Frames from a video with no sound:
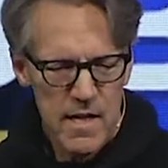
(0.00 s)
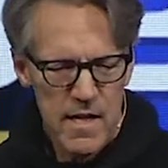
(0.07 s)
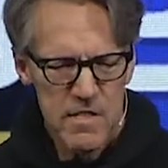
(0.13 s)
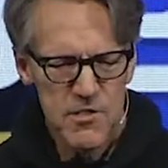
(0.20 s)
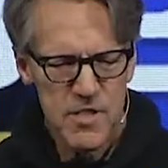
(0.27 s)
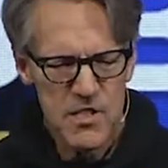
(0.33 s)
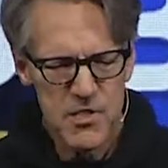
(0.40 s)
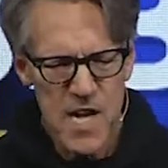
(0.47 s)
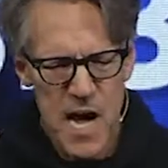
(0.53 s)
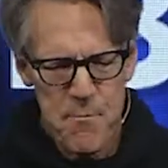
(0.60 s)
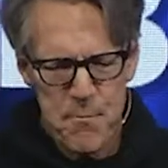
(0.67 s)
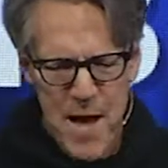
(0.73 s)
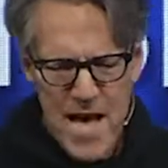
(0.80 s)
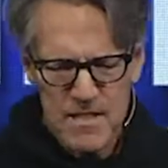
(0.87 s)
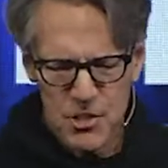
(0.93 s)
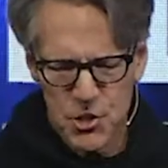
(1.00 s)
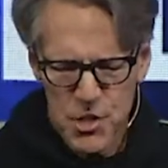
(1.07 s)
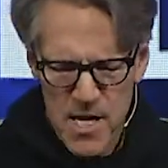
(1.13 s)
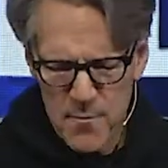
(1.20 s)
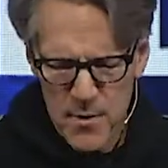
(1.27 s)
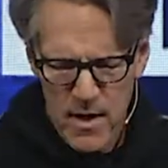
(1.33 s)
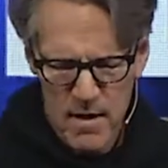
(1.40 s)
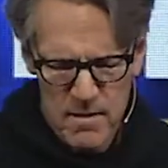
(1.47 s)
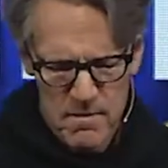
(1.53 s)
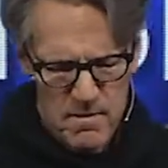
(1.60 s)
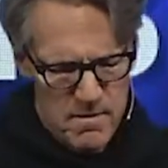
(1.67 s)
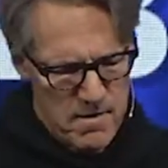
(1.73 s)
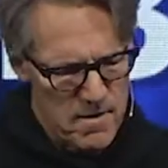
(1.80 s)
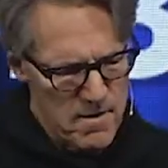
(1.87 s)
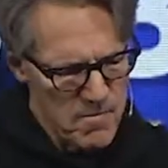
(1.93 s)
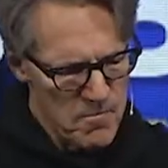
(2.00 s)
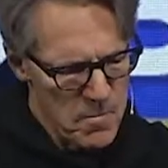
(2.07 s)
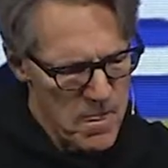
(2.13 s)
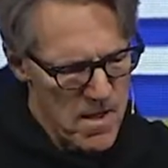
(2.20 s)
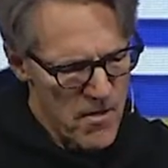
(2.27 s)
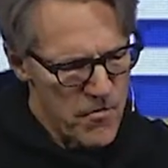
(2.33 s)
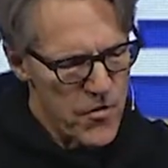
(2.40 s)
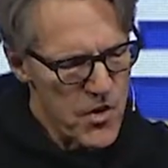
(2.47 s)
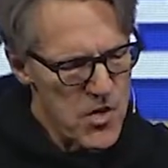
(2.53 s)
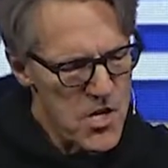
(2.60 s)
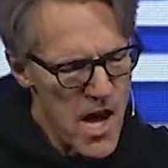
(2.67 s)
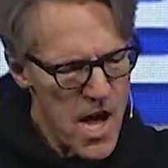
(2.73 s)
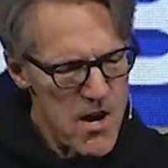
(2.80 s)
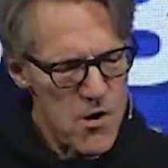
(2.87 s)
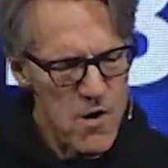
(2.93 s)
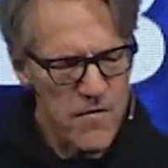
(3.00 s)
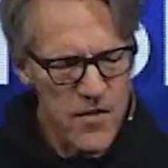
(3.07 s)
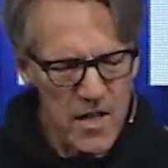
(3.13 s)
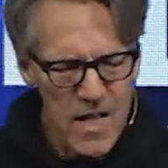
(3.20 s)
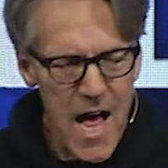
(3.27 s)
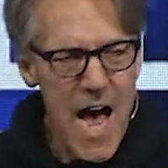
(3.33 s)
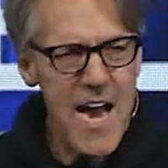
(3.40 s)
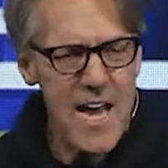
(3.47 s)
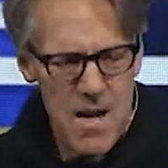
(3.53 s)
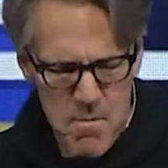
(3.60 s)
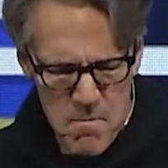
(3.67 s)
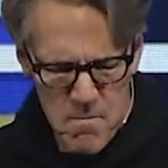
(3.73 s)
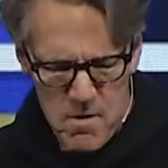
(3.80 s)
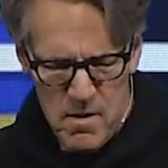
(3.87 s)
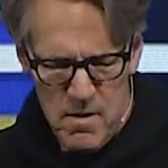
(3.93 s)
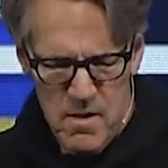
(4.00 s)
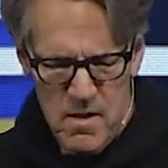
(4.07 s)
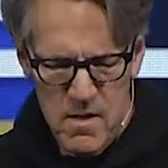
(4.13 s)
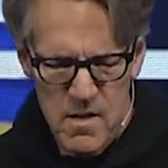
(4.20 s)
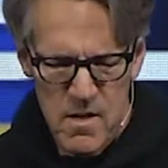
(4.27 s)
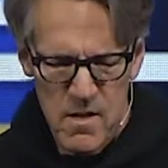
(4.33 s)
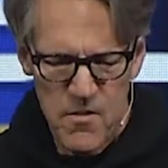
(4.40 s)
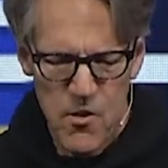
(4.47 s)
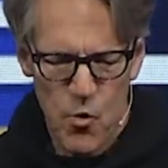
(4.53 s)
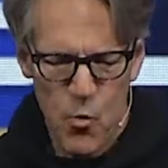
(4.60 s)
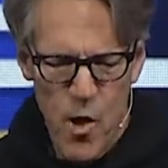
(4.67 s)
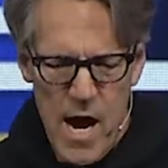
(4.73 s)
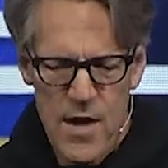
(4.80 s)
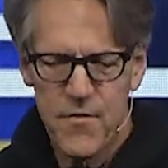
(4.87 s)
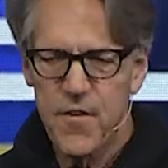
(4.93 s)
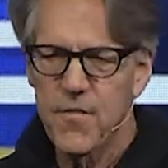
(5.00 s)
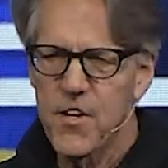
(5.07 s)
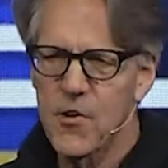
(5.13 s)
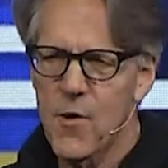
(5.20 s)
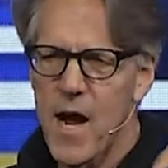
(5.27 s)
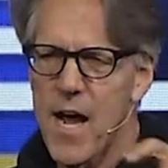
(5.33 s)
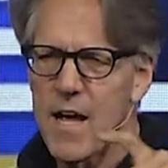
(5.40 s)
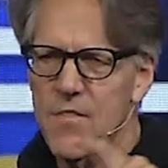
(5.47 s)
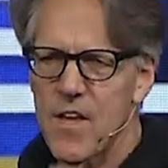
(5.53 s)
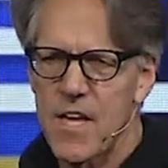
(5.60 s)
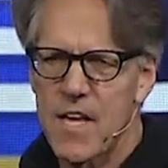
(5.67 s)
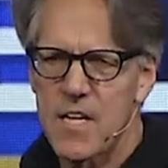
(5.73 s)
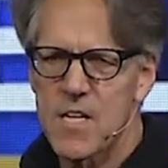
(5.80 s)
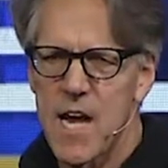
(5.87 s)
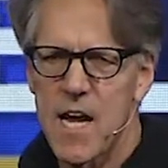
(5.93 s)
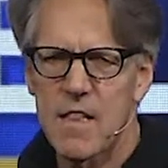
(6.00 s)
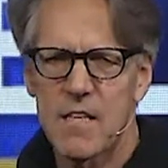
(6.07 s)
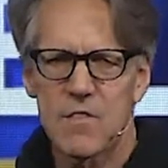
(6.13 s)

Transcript: Is this not Bathsheba, the daughter of Eliam, the wife of Uriah the Hittite?